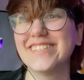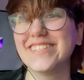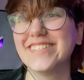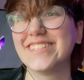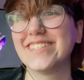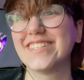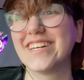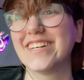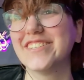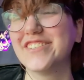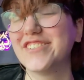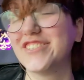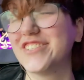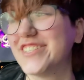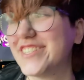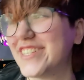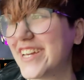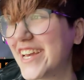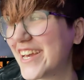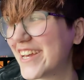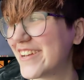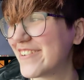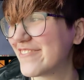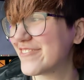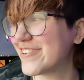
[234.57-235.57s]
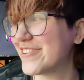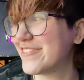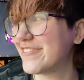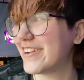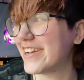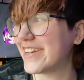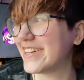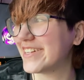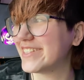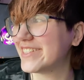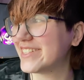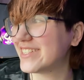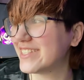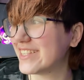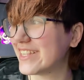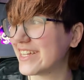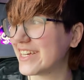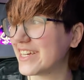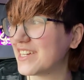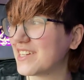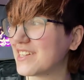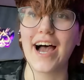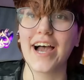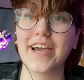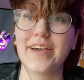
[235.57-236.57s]
is such an AroAce
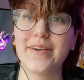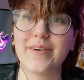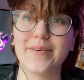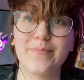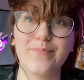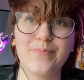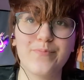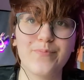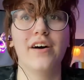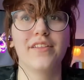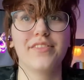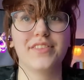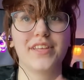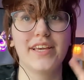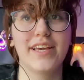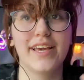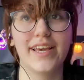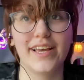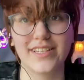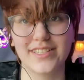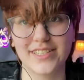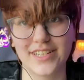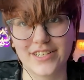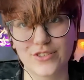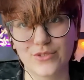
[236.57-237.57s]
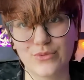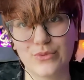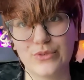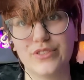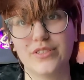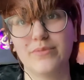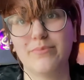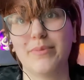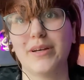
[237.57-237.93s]
thing. I am on the asexual